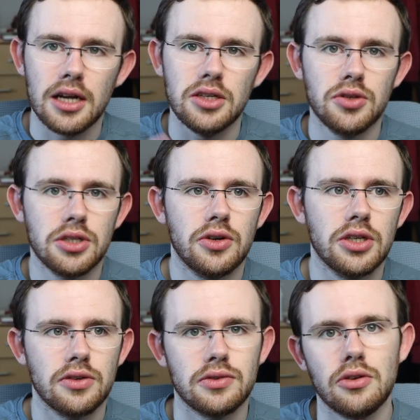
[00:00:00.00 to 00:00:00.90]
a new
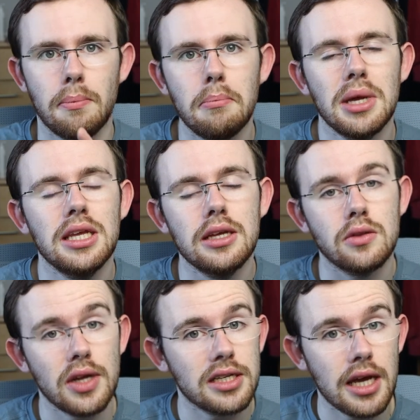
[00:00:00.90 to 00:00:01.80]
series of sort of mini
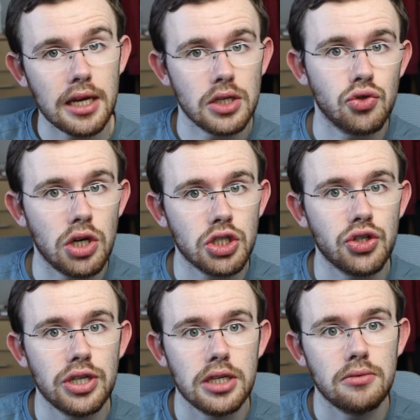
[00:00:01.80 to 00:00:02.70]
LaTeX
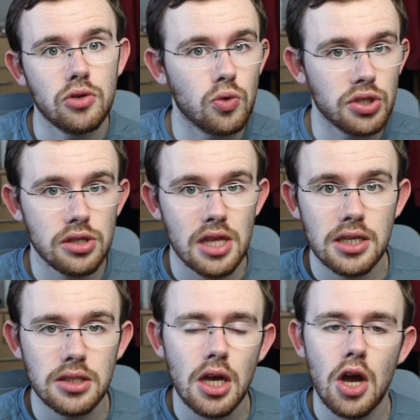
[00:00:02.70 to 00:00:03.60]
introductory course
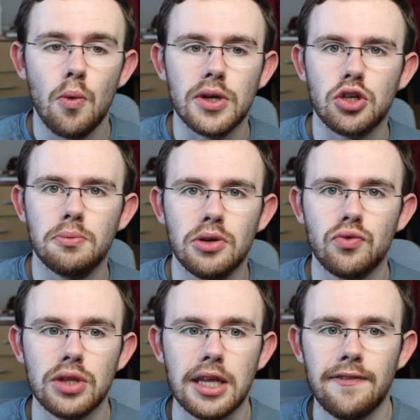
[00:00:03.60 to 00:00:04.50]
things, which could be
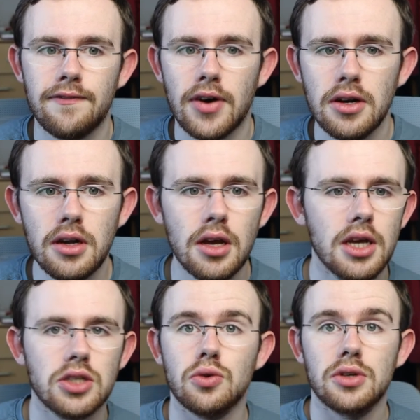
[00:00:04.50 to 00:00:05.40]
really fun,
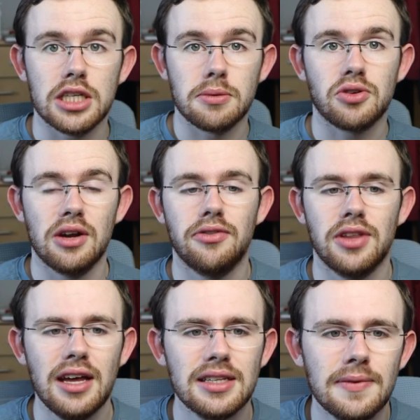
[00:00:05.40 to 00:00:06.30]
so get subscribed for
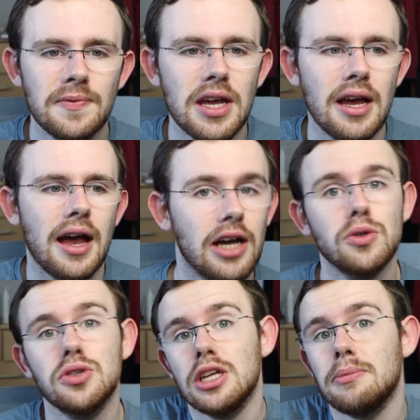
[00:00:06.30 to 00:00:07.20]
that. I
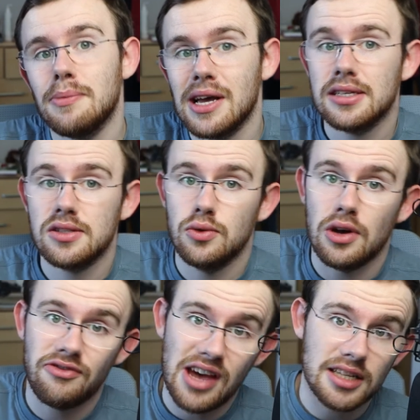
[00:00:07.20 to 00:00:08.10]
also did my best to
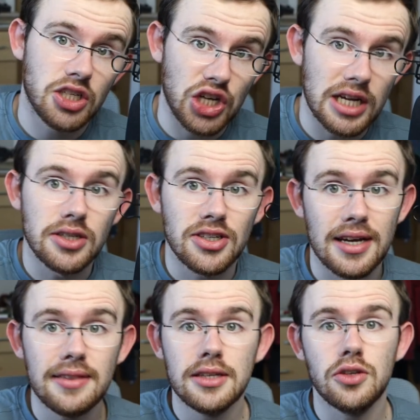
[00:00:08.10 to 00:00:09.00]
affect change
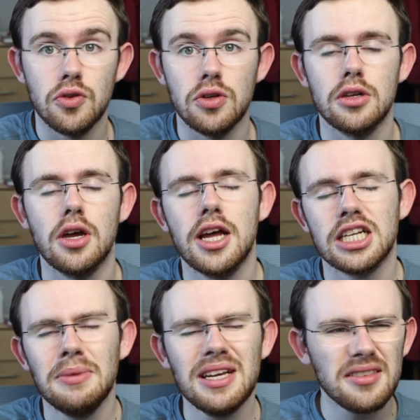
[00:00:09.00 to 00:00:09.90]
in the union
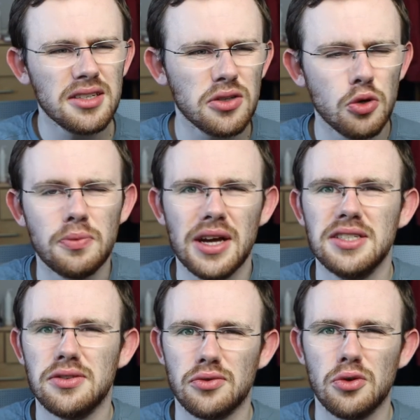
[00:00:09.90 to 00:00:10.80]
to make the school
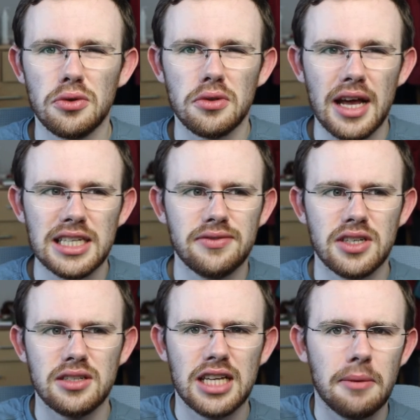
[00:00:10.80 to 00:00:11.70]
president role less of
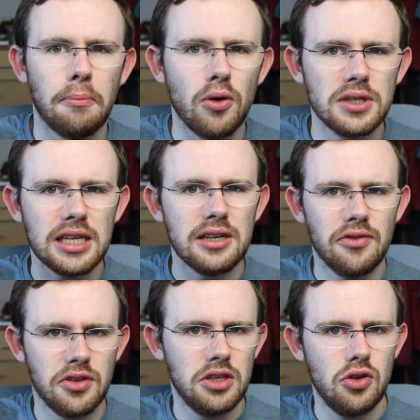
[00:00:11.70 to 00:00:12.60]
a tick box thing
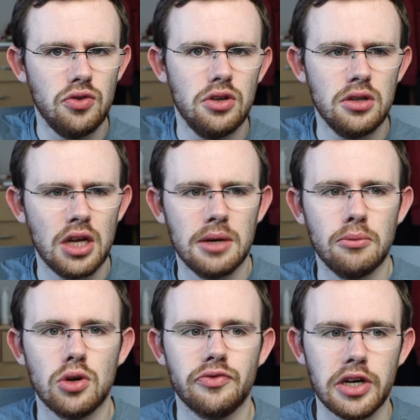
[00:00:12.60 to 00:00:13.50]
for the union and
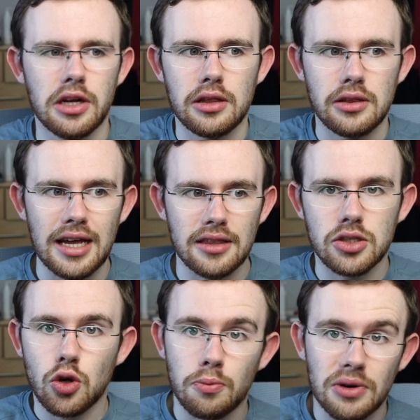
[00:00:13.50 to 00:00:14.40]
more of a let the
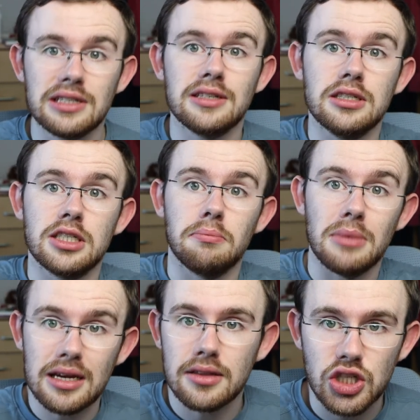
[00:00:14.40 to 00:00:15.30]
school presidents
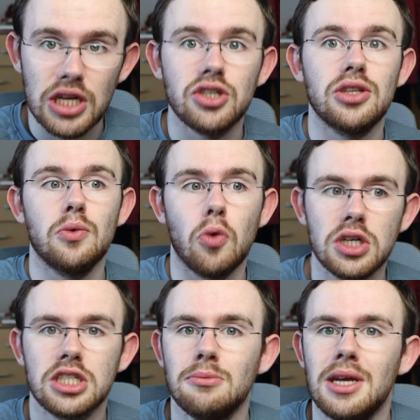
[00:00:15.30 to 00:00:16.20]
make the change they
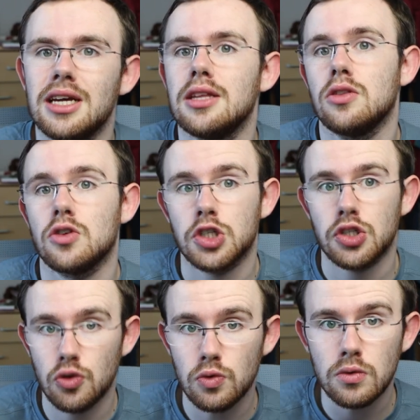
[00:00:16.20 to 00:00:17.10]
want to make in their
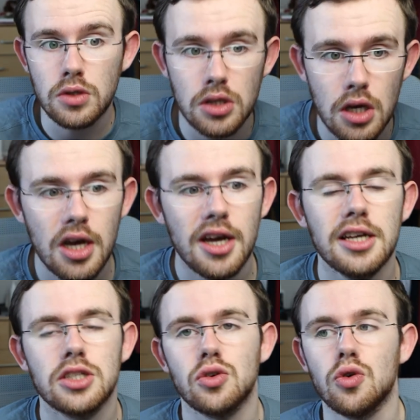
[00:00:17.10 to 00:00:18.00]
schools.
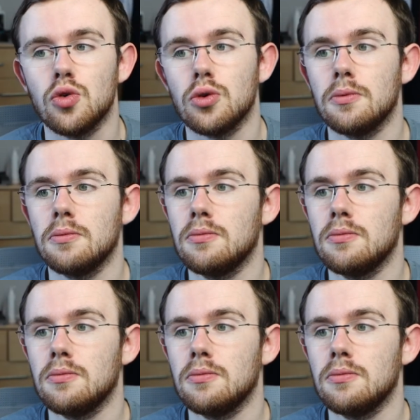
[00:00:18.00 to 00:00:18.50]
So